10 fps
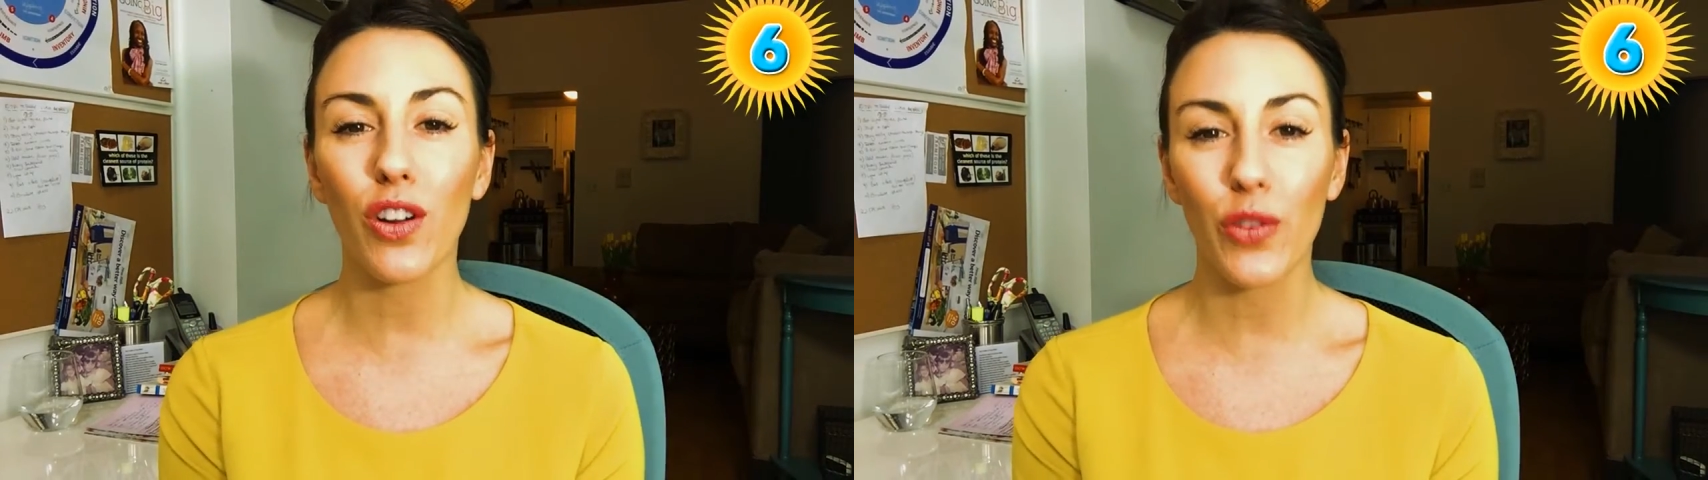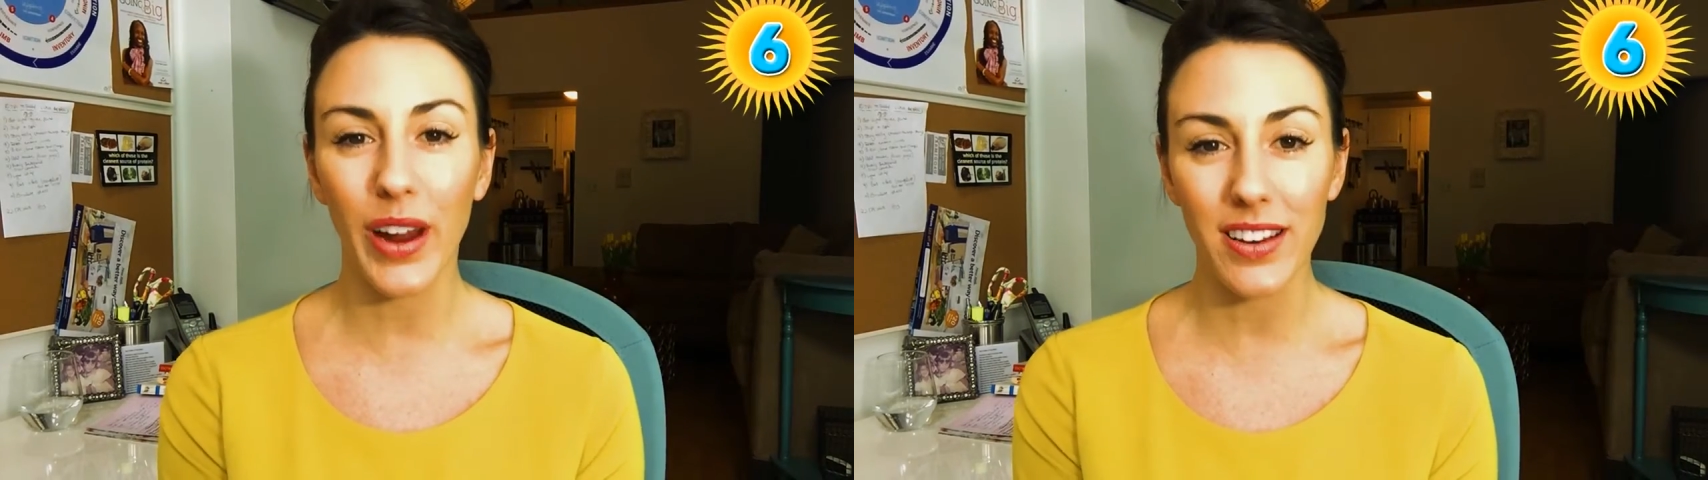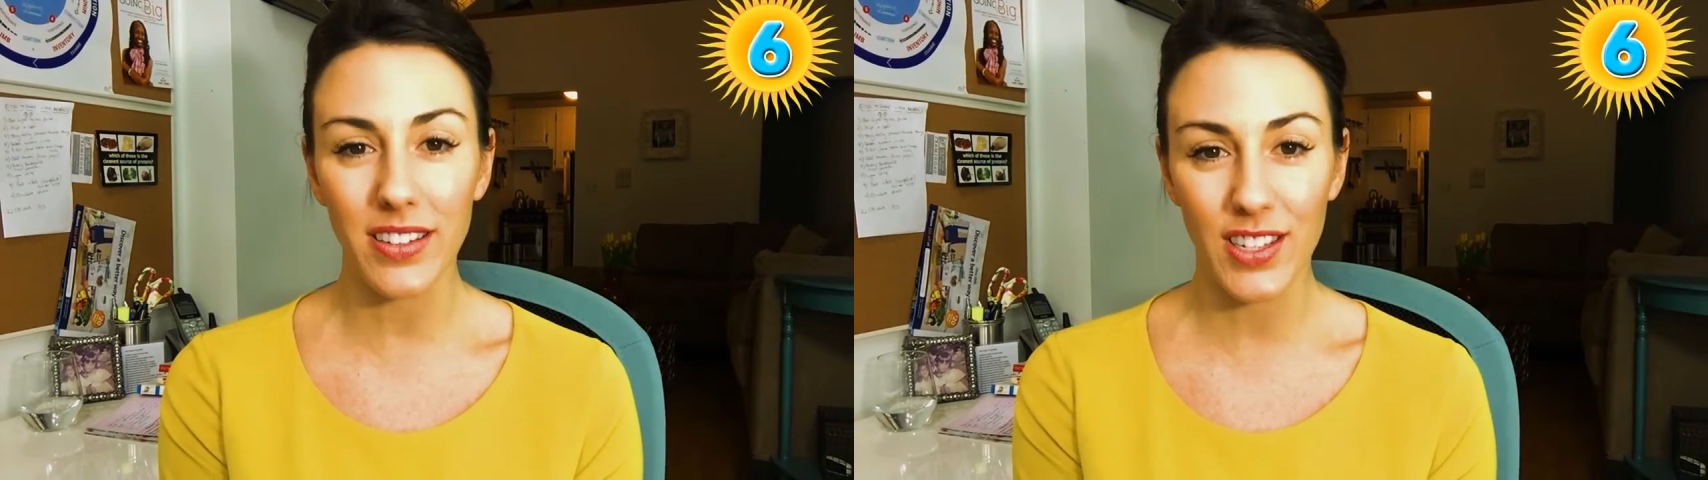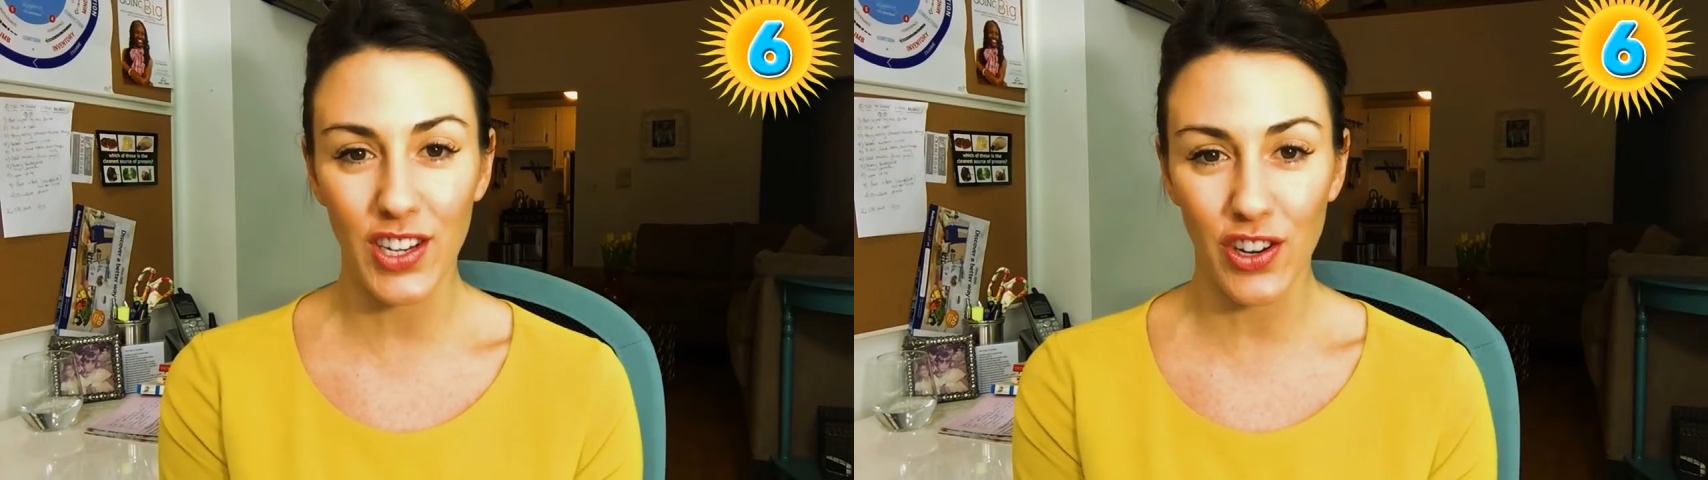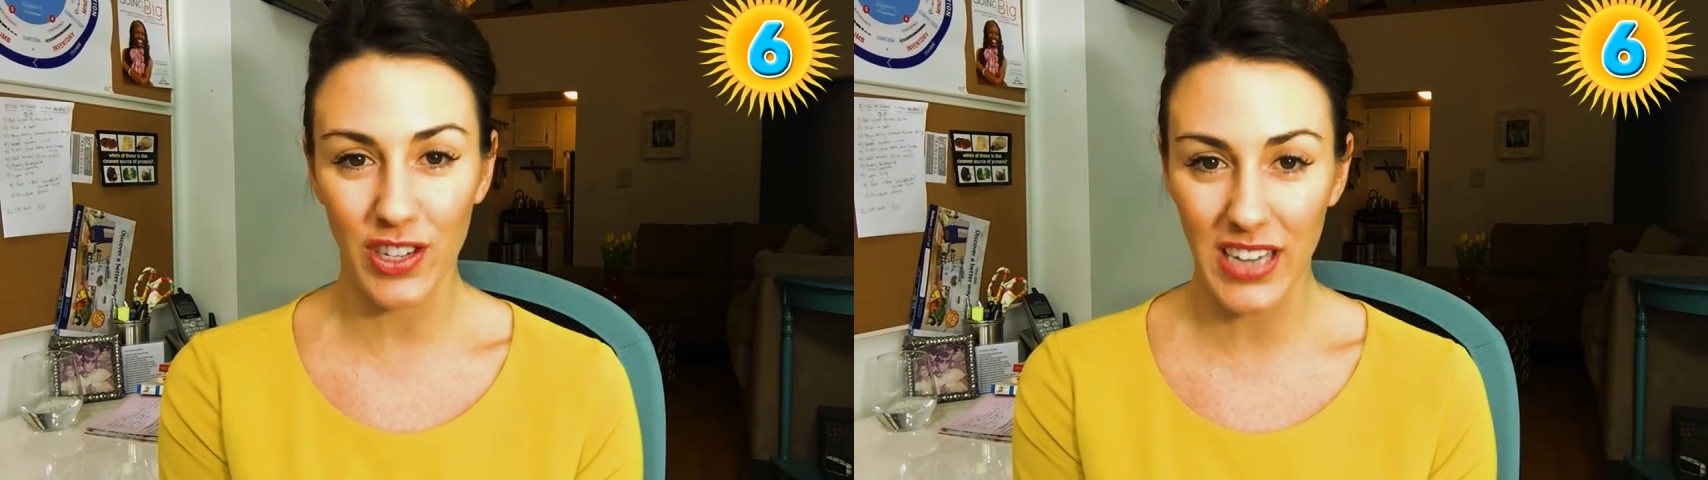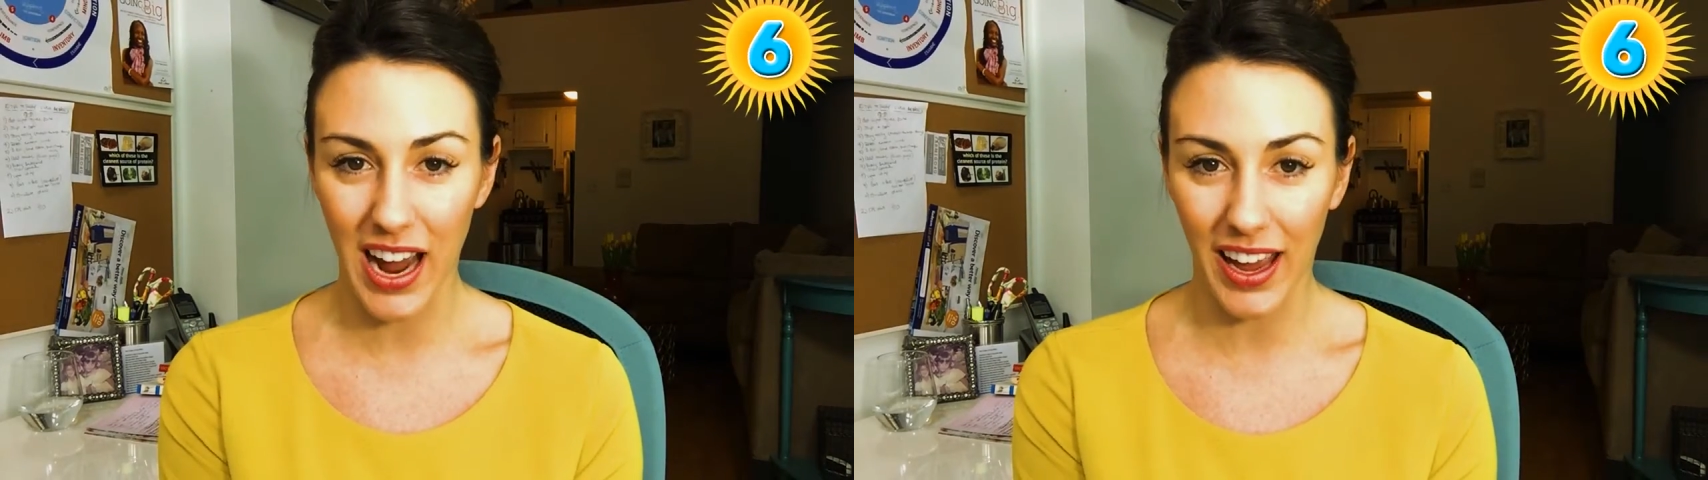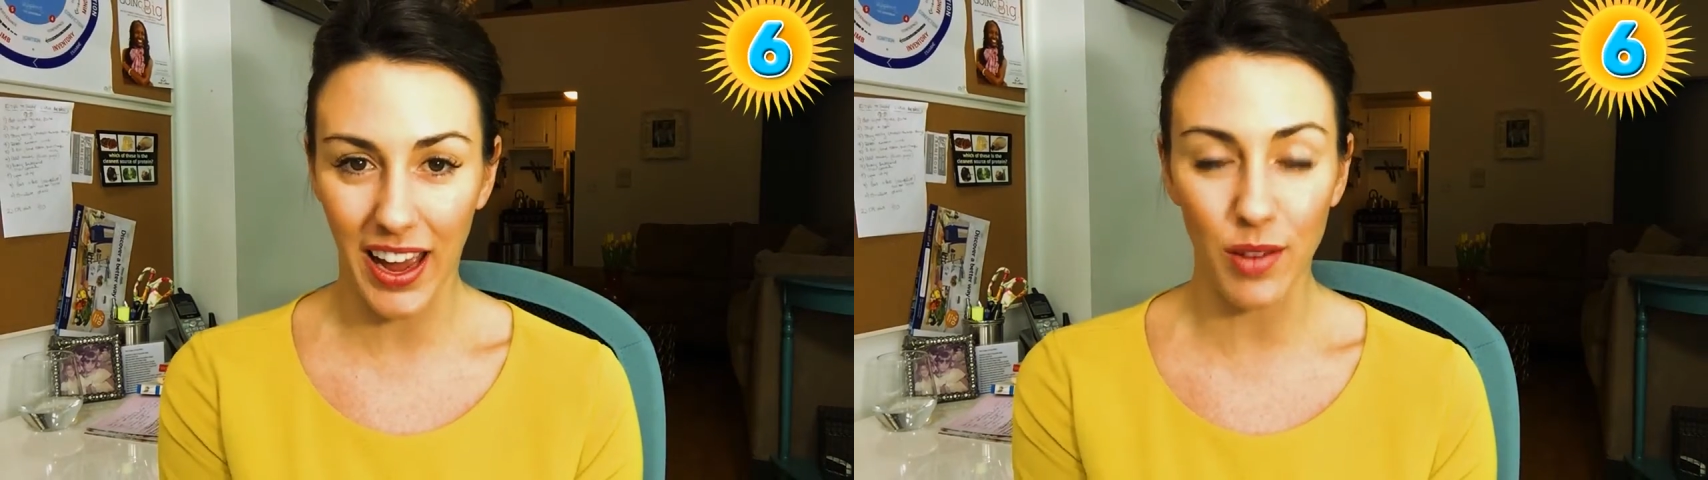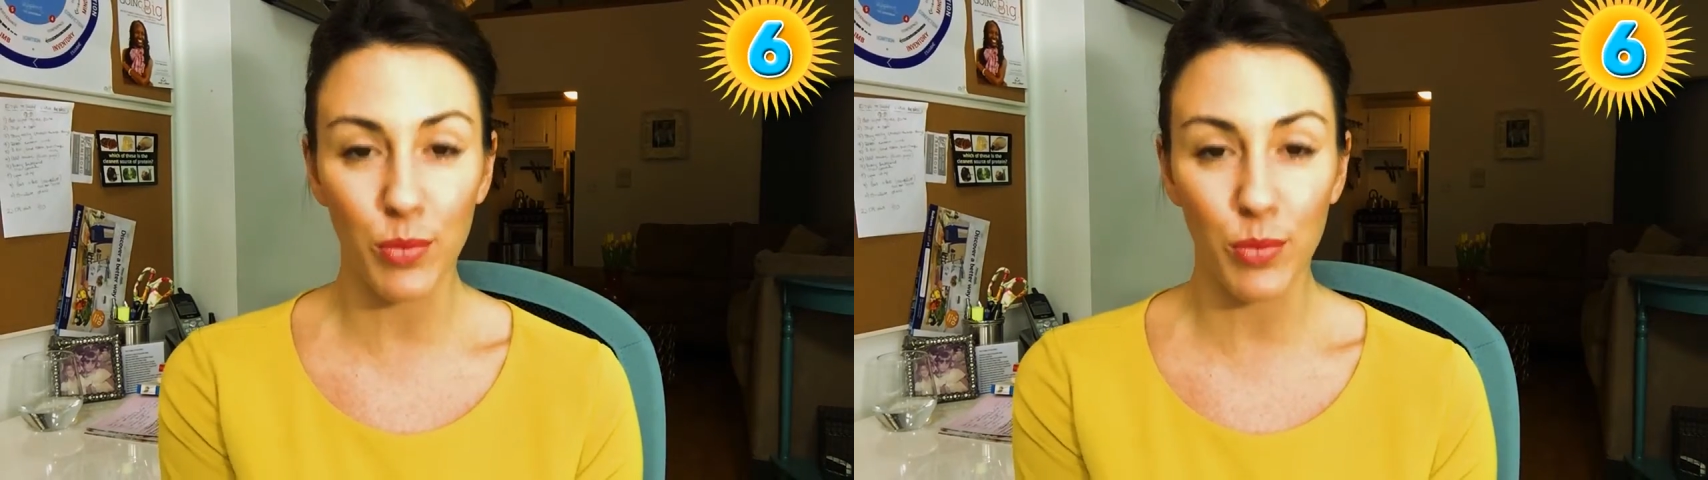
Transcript: greens to your diet,